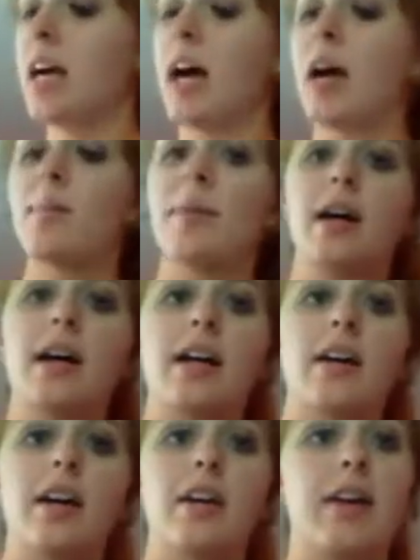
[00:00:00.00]
I bought,
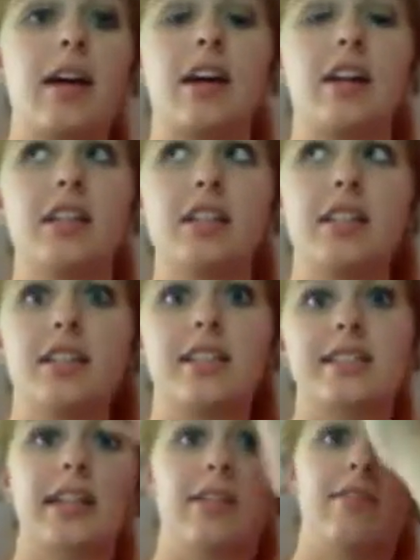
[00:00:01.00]
okay, I already took
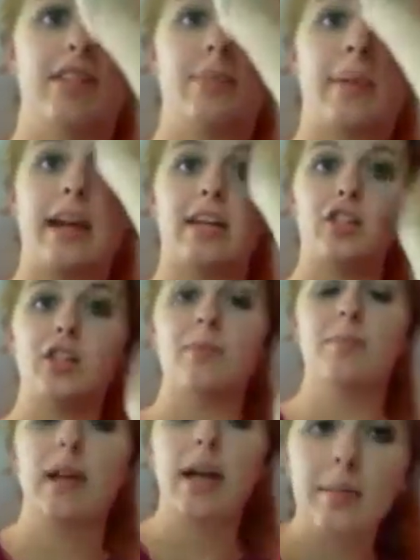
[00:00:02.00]
this out of its
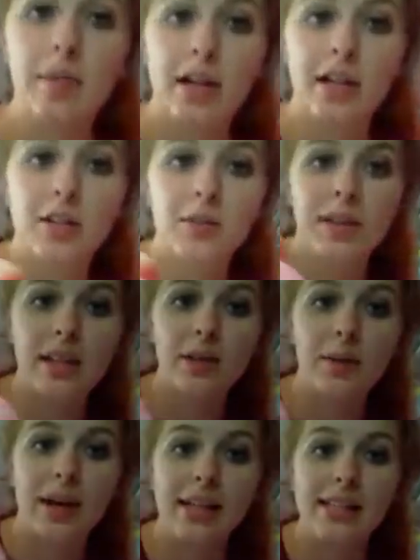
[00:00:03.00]
packaging, but I bought a new
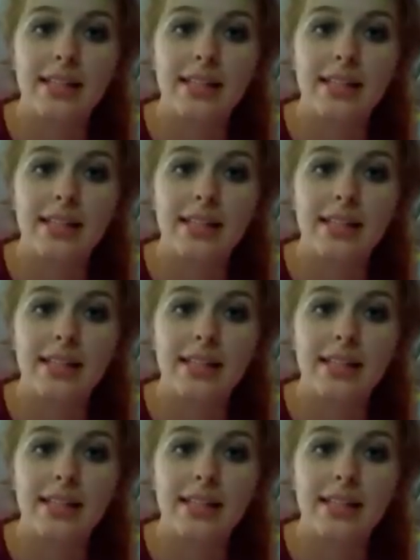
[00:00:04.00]
EOS